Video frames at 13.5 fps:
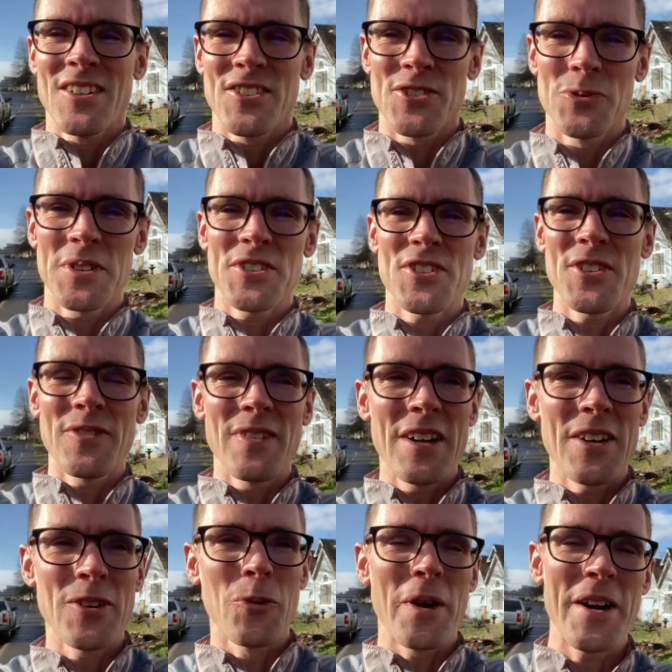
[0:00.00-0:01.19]
So what should a
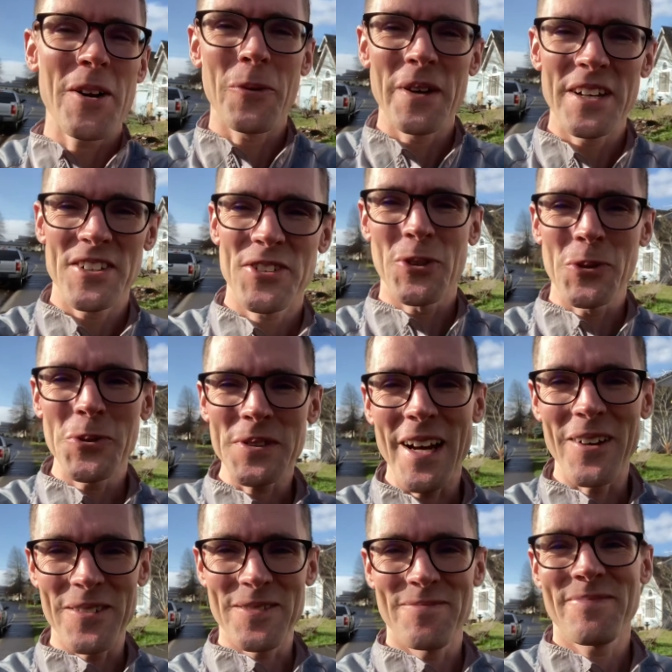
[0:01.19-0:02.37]
runner wear when it's cold
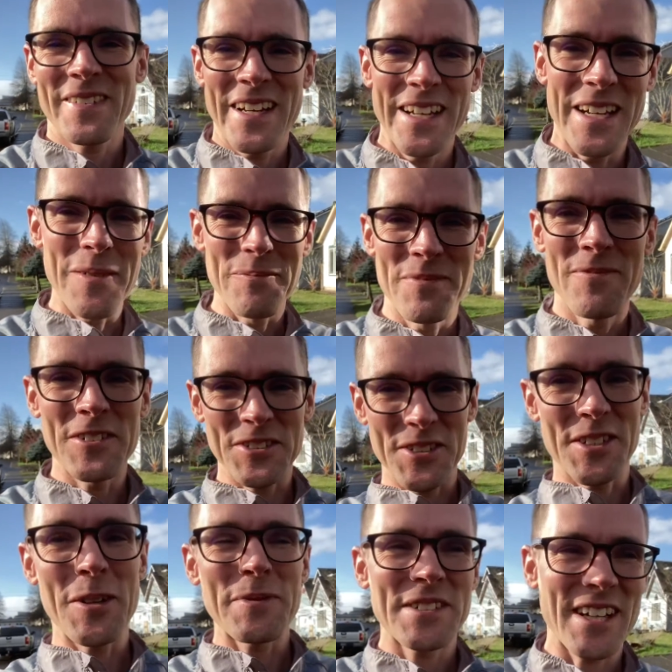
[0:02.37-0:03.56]
out? Hey, I'm physical
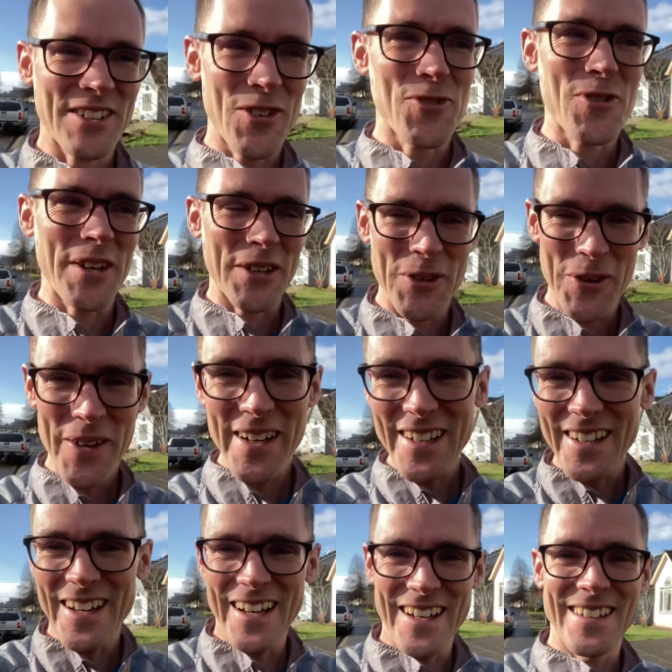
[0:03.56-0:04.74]
therapist Dr. Trent
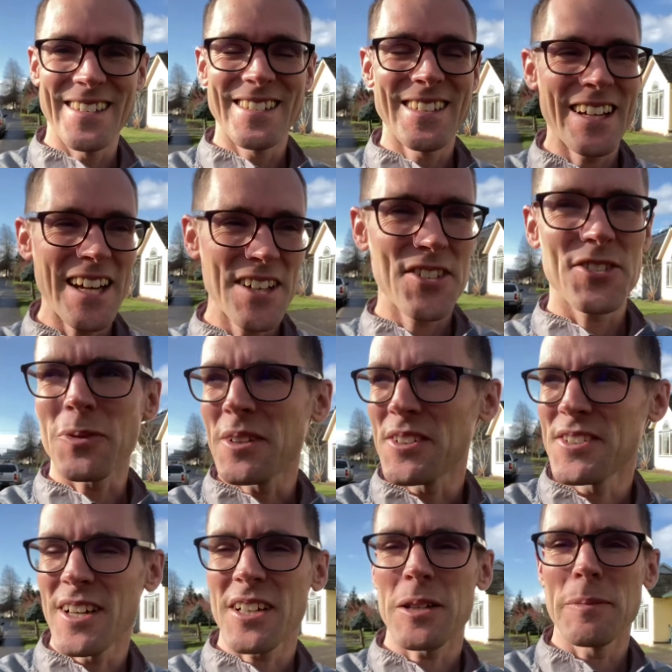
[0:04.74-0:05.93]
Corey, and today I just want to
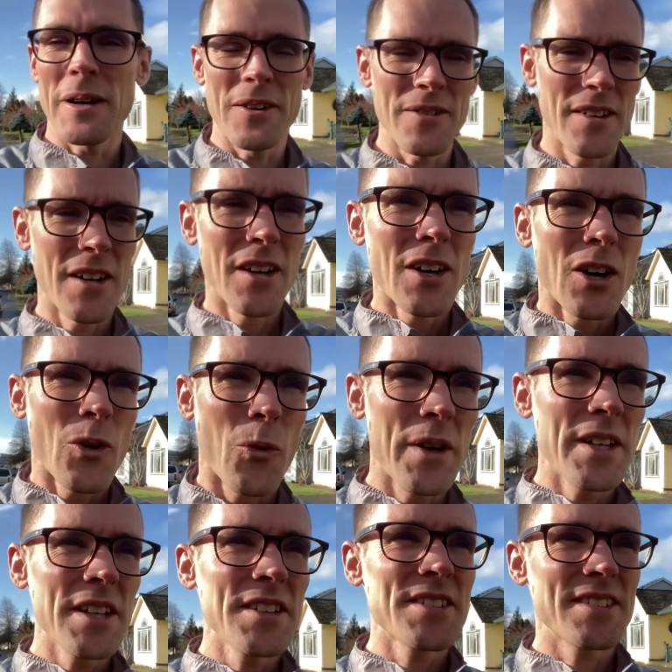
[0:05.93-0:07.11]
talk about when
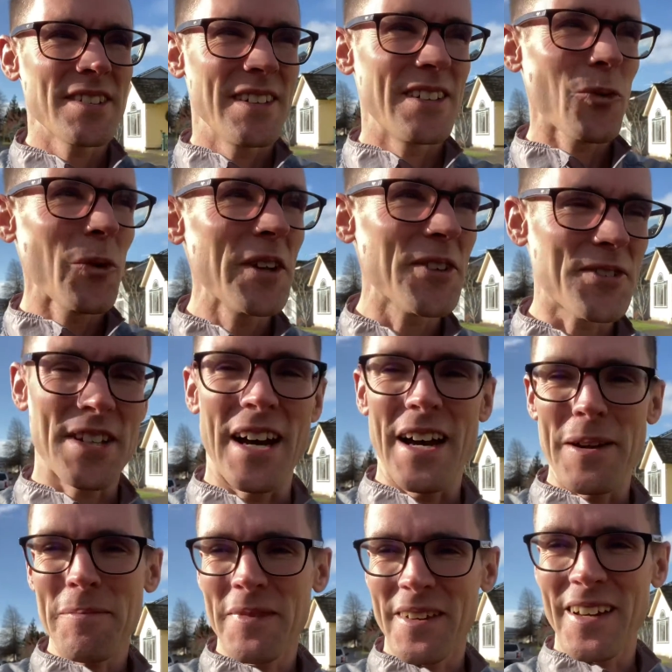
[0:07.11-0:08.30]
it's in the winter
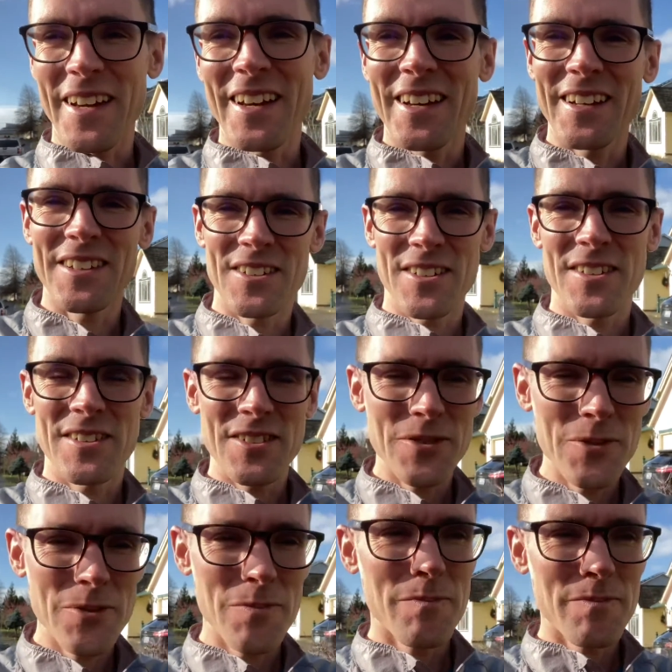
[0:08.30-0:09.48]
time and
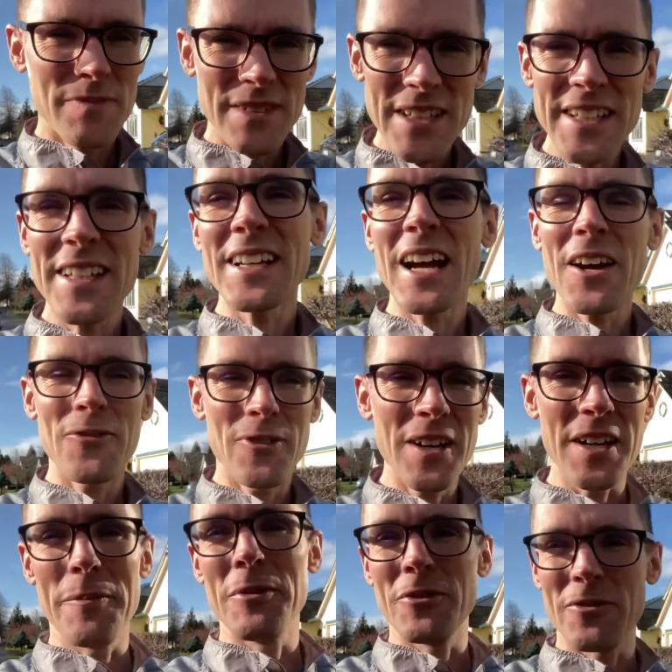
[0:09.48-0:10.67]
you need to get out and
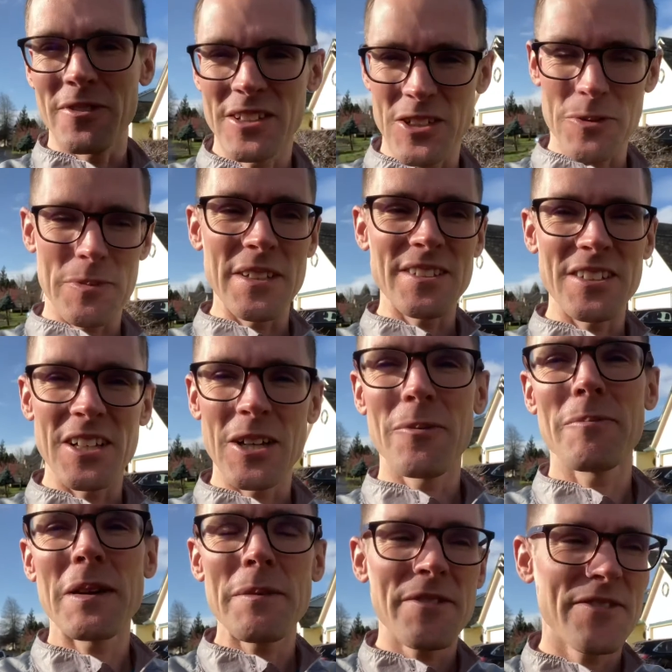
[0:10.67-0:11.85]
run and move a little bit. You know,
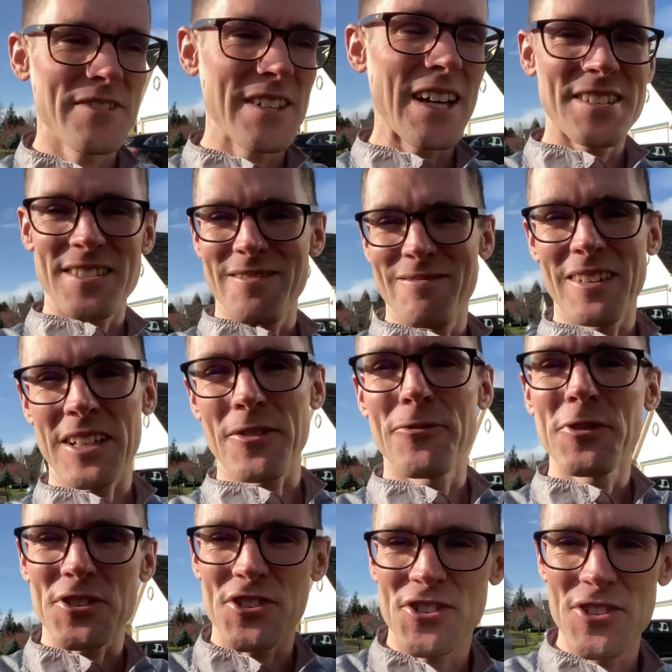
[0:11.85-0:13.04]
maybe it's not like a
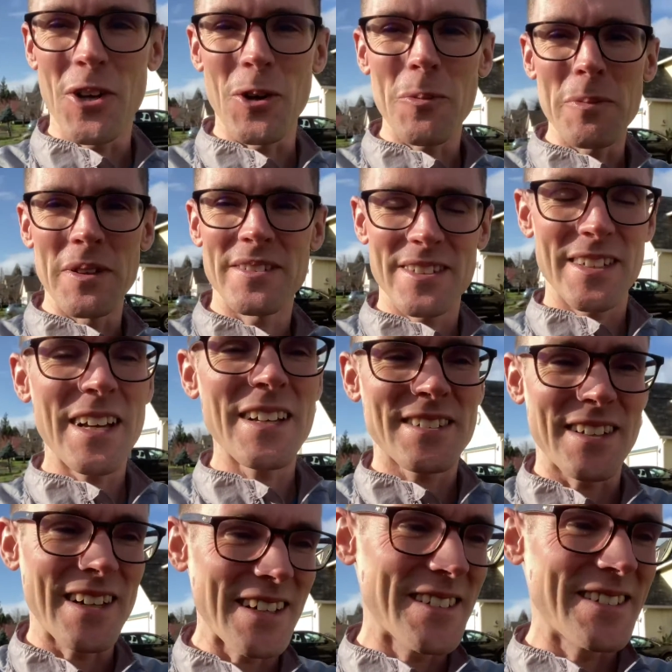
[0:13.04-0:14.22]
foot of snow, but today is a
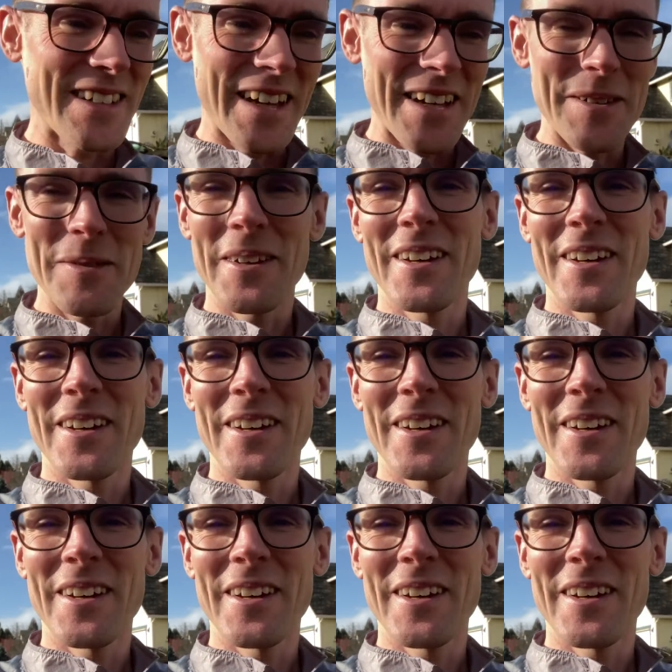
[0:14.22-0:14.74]
nice day.